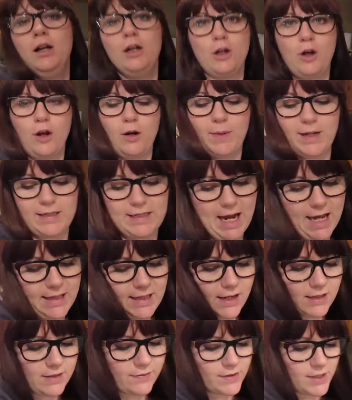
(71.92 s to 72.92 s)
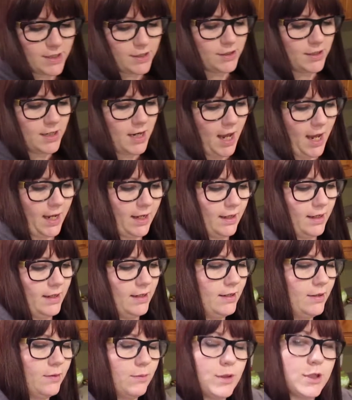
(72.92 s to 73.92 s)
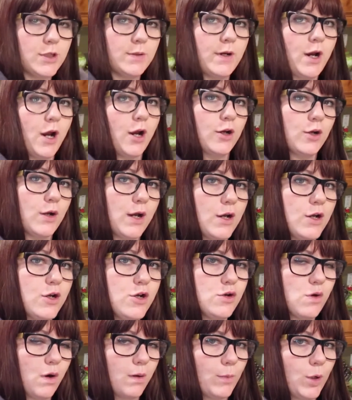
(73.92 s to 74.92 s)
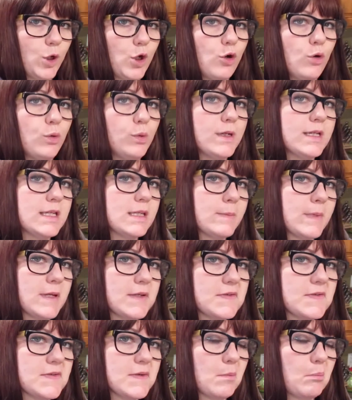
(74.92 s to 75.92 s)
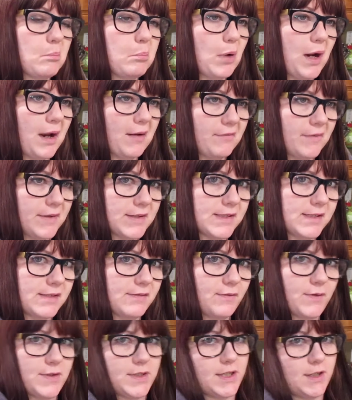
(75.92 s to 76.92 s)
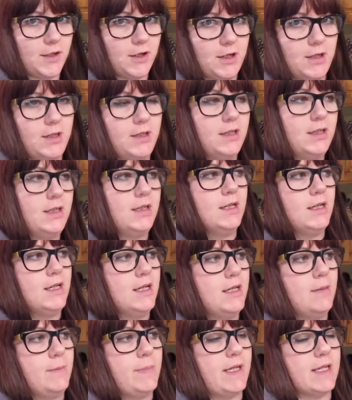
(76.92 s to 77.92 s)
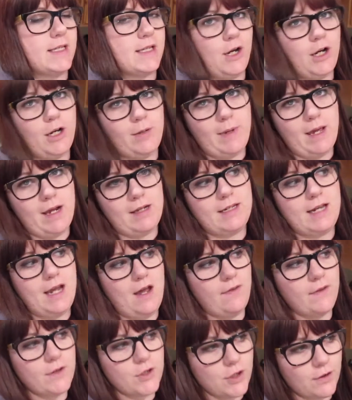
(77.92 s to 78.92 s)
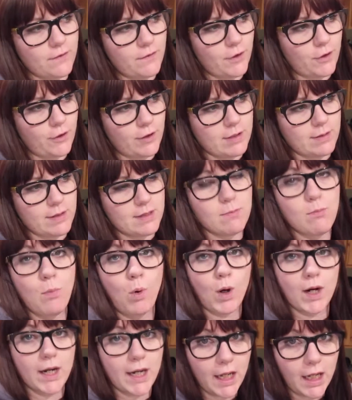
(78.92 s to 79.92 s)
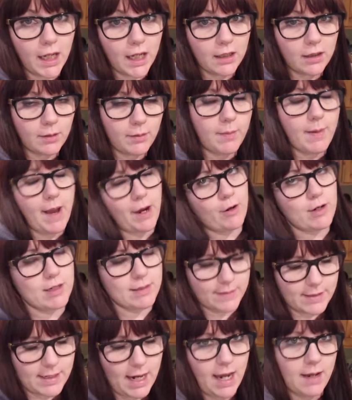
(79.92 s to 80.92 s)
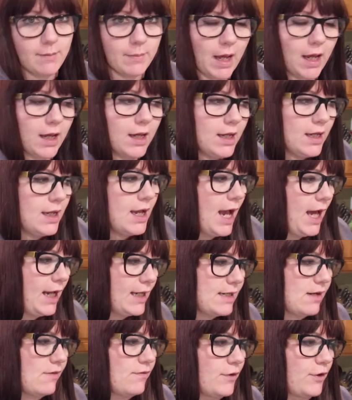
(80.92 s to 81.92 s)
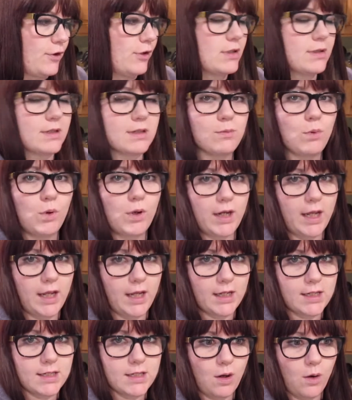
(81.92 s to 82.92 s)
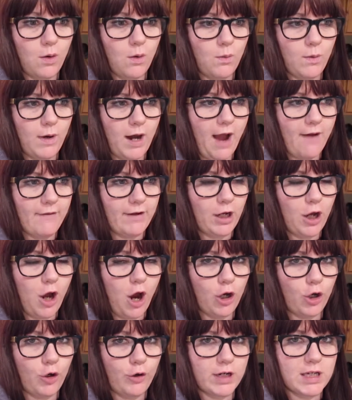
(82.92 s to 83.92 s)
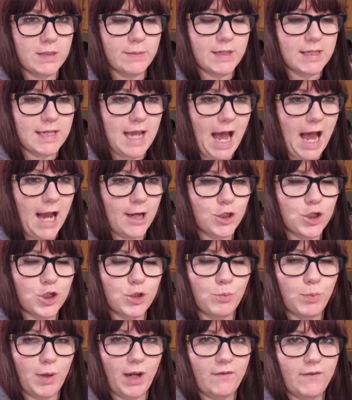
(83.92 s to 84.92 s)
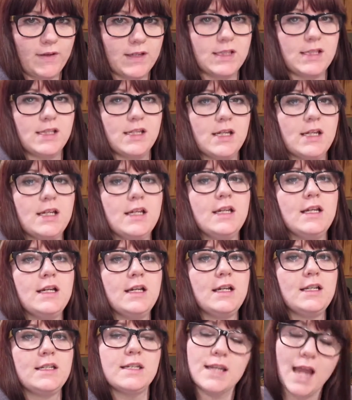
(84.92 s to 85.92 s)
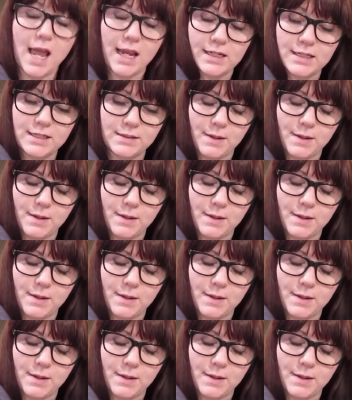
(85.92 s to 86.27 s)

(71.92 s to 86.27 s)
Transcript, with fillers: Going to my dad's house for dinner tonight. We're doing our normal Christmas breakfast for dinner because they're going to be out of town this year for Christmas morning. They'll be back Christmas night, but out of town for Christmas morning, so we're having our Christmas hash breakfast tonight,